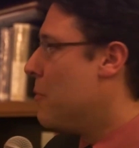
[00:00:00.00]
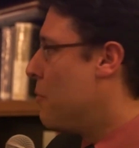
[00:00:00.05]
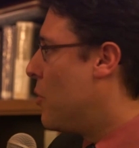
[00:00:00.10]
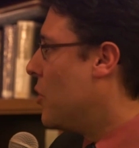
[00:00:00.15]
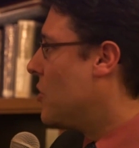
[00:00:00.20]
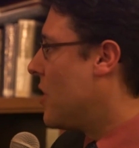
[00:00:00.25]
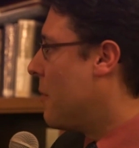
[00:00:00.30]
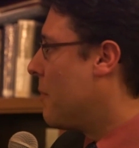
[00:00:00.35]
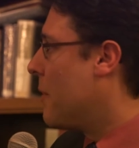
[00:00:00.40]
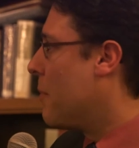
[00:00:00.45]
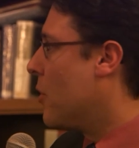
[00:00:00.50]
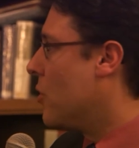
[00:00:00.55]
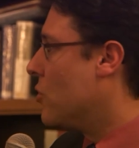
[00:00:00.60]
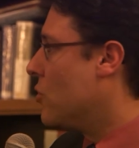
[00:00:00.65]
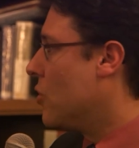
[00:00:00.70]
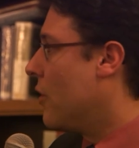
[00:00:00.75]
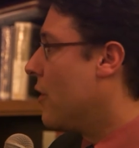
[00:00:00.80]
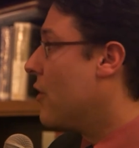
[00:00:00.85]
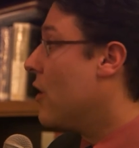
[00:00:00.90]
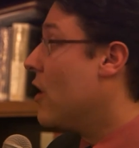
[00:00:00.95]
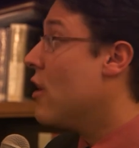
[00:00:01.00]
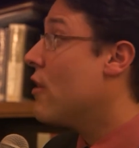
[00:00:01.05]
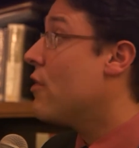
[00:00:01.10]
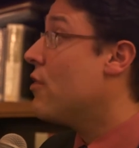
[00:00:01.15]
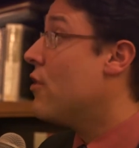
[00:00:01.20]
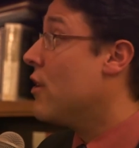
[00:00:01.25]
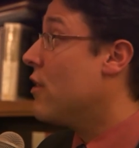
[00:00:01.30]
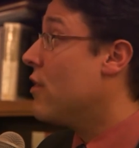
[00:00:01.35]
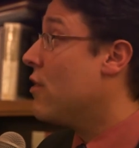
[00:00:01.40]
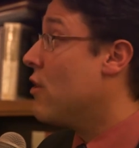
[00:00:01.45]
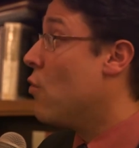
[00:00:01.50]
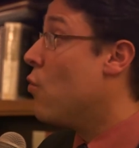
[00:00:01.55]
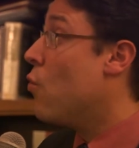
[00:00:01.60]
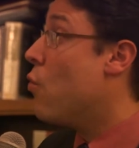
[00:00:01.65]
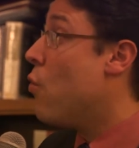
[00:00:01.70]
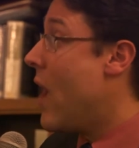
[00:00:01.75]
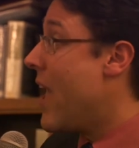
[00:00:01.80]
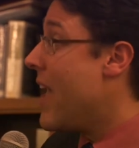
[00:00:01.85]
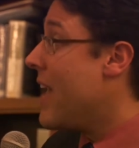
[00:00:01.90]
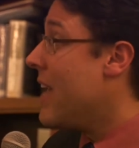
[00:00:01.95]
Put something personal. The, the, the
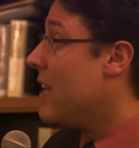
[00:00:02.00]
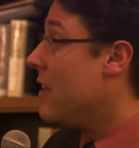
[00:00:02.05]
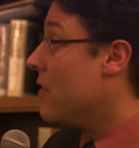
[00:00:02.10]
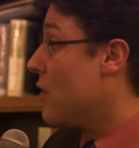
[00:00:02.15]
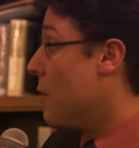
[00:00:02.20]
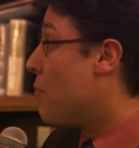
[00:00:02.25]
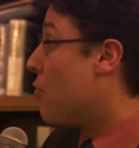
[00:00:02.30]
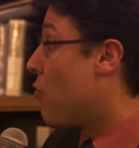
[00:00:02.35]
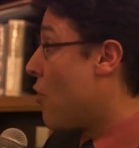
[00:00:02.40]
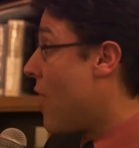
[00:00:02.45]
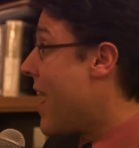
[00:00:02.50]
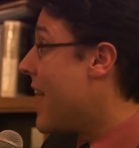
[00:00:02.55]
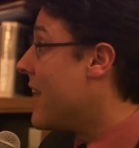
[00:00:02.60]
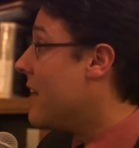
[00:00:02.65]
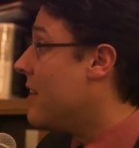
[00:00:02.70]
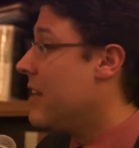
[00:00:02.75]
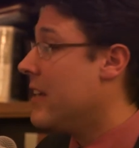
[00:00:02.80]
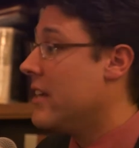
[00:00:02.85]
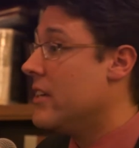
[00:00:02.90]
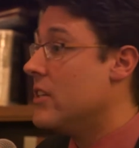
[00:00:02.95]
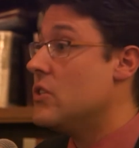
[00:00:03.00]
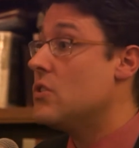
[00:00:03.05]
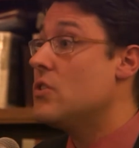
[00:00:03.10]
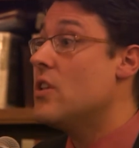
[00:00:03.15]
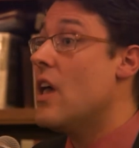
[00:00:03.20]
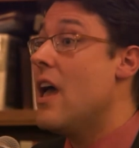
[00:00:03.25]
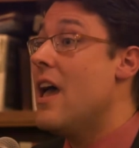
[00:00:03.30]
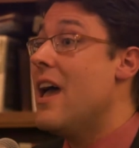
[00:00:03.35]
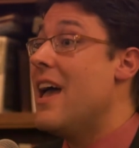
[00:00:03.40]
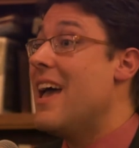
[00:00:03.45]
way, the brand is